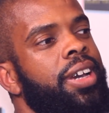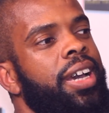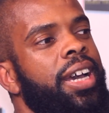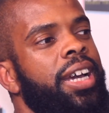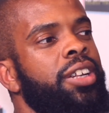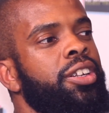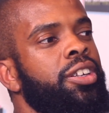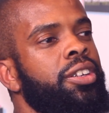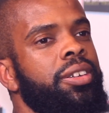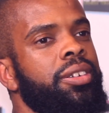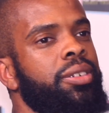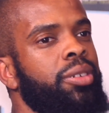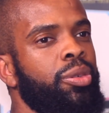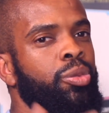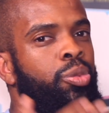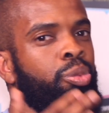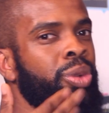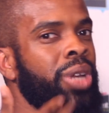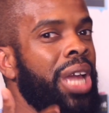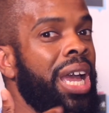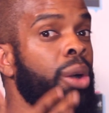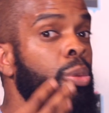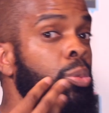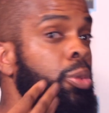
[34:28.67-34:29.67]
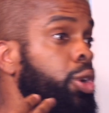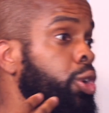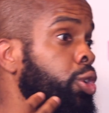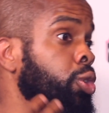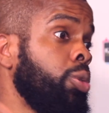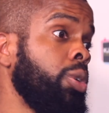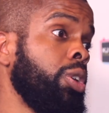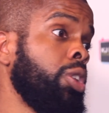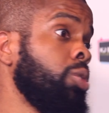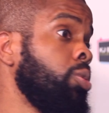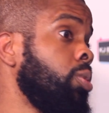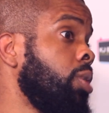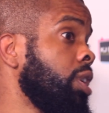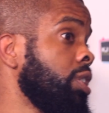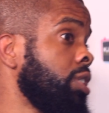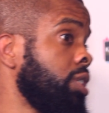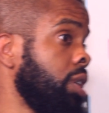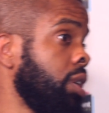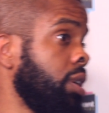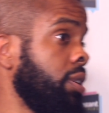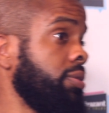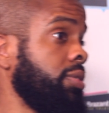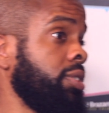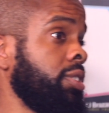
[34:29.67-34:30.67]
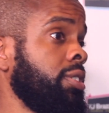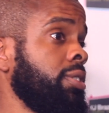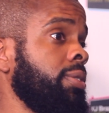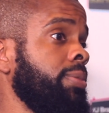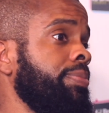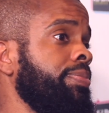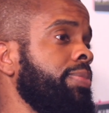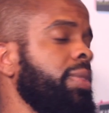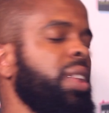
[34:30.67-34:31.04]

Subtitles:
and we do it to ourselves.